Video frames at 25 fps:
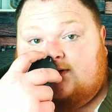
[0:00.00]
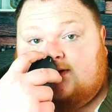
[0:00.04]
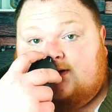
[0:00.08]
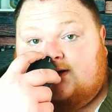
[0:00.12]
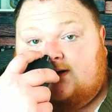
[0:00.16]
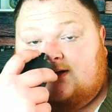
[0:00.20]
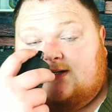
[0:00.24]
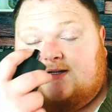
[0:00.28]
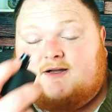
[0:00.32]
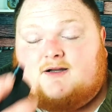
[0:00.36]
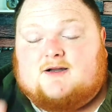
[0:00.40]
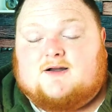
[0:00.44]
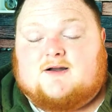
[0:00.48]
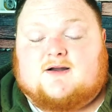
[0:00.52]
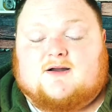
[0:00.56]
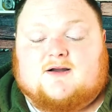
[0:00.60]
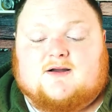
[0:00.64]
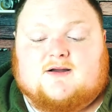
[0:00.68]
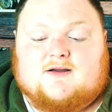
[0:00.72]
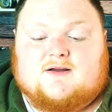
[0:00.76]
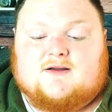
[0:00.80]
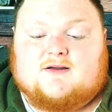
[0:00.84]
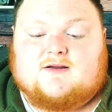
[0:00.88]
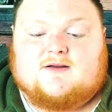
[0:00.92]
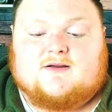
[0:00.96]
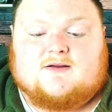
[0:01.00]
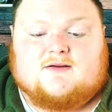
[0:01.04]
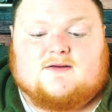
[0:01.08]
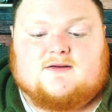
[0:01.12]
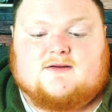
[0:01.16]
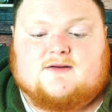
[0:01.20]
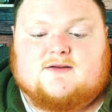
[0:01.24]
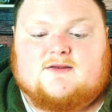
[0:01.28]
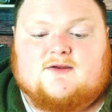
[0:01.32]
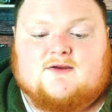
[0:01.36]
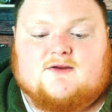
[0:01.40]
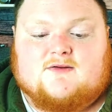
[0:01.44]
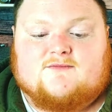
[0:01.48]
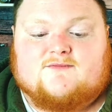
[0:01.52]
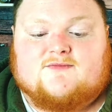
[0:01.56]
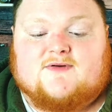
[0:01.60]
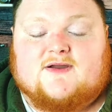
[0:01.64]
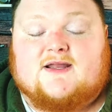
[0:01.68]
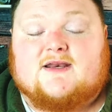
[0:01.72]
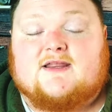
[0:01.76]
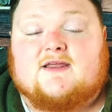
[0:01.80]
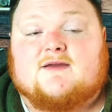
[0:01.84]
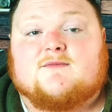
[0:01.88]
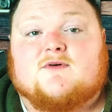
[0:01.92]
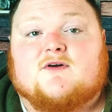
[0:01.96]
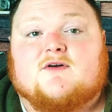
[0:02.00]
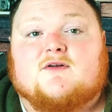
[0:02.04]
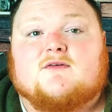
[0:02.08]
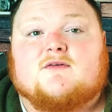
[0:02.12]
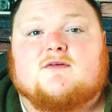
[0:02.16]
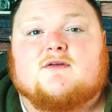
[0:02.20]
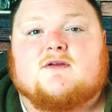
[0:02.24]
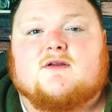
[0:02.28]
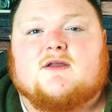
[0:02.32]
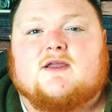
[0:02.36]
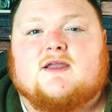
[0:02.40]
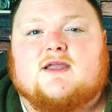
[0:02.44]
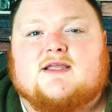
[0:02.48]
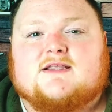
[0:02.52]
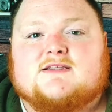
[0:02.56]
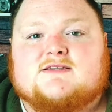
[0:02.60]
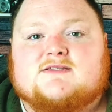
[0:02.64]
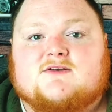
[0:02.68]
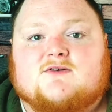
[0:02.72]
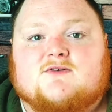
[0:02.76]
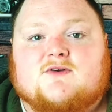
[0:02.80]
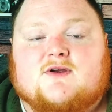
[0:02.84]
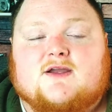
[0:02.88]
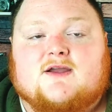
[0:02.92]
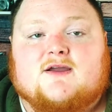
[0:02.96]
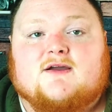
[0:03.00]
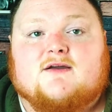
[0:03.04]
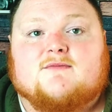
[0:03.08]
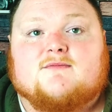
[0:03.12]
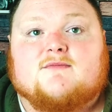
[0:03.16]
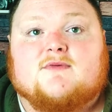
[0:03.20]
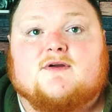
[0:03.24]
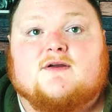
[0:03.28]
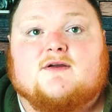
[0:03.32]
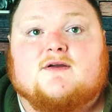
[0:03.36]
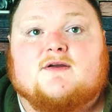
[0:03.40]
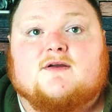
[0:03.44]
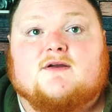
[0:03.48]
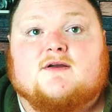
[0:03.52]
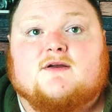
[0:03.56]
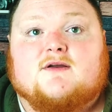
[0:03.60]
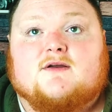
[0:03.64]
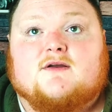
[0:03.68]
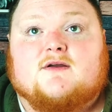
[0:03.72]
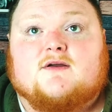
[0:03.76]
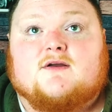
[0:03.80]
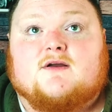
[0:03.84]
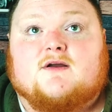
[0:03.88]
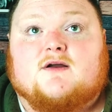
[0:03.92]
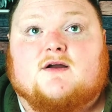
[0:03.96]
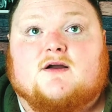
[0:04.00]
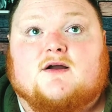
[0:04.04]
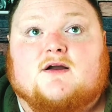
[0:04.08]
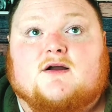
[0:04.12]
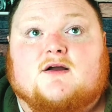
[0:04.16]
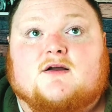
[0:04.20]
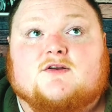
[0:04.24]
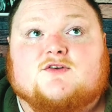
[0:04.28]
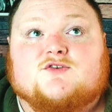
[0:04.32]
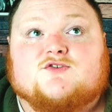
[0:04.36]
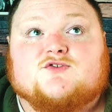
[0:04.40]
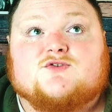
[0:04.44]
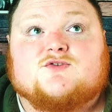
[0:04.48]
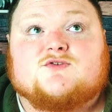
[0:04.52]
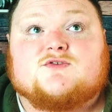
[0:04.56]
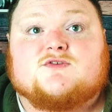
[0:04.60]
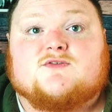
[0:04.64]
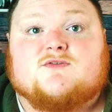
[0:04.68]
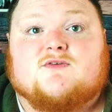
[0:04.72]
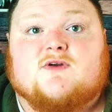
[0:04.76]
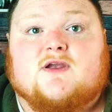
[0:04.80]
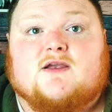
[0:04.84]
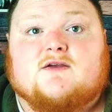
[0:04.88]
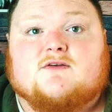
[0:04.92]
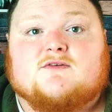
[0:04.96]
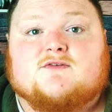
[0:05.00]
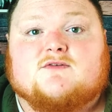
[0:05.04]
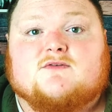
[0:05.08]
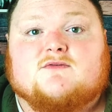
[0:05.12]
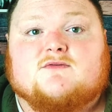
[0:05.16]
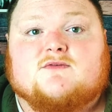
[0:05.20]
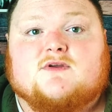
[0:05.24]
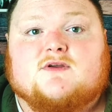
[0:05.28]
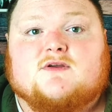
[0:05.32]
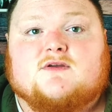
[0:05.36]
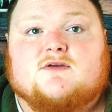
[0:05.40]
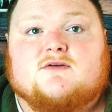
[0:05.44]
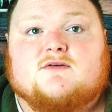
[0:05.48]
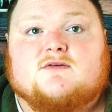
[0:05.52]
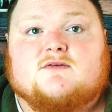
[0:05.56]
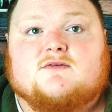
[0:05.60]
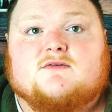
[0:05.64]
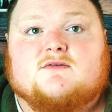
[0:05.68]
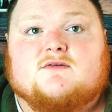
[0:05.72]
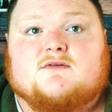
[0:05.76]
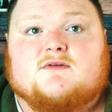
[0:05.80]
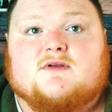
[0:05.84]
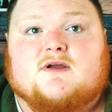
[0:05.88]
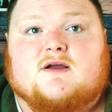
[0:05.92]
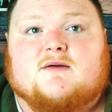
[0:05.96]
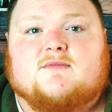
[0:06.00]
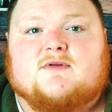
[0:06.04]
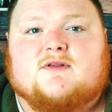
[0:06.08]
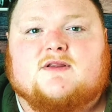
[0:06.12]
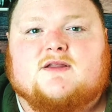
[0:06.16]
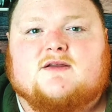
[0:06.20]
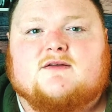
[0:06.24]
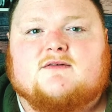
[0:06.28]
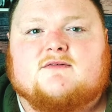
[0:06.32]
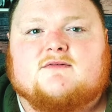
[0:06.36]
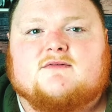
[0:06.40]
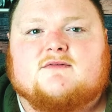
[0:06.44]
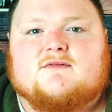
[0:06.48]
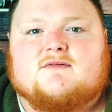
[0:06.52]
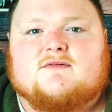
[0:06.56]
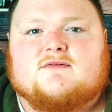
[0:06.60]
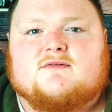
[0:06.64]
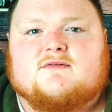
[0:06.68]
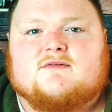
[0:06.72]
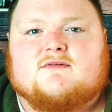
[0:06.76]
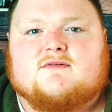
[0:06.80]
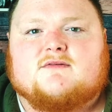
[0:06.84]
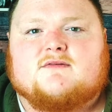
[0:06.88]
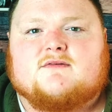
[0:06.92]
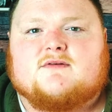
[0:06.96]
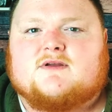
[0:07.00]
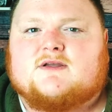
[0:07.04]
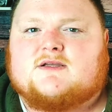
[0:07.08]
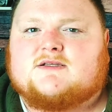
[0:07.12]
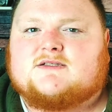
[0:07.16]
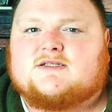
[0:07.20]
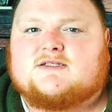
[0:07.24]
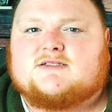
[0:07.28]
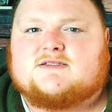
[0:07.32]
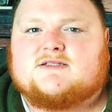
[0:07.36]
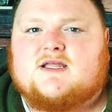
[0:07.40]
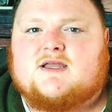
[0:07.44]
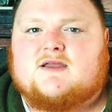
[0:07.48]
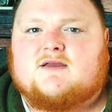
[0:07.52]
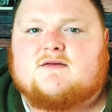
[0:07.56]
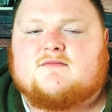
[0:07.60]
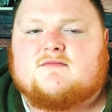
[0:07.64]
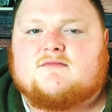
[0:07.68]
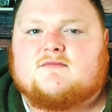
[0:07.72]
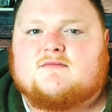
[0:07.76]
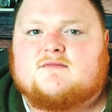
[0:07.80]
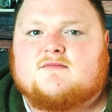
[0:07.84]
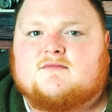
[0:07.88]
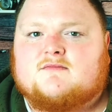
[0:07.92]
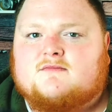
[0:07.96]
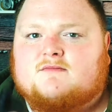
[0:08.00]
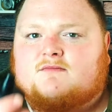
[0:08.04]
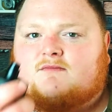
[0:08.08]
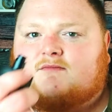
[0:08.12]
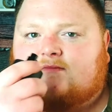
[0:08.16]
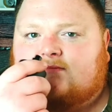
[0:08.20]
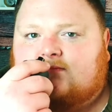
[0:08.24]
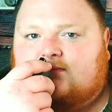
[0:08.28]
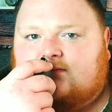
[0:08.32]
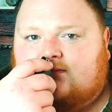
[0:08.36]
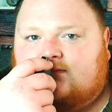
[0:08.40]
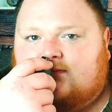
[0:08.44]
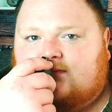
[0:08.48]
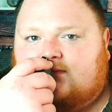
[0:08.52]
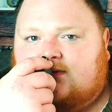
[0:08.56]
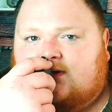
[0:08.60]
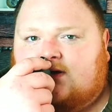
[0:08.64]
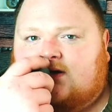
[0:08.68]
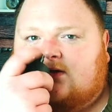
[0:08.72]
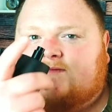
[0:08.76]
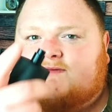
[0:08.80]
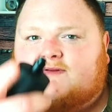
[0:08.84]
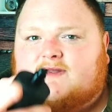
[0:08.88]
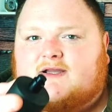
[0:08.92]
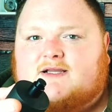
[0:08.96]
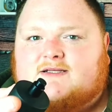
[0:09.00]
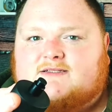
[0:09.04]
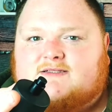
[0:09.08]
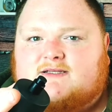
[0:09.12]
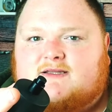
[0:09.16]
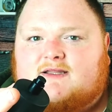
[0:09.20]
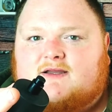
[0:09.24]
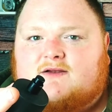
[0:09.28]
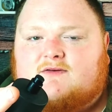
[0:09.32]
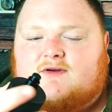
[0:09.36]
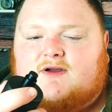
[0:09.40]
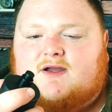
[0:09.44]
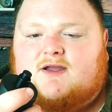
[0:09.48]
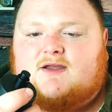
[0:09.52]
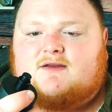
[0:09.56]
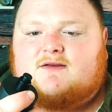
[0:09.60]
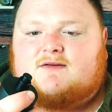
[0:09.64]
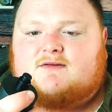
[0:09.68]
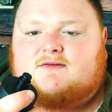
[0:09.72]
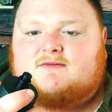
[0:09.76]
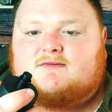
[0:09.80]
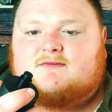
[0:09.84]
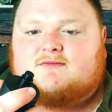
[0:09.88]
Uh, you can find him on Instagram. Drew's Fragrance Reviews, I believe is his name. Hopefully I said that right.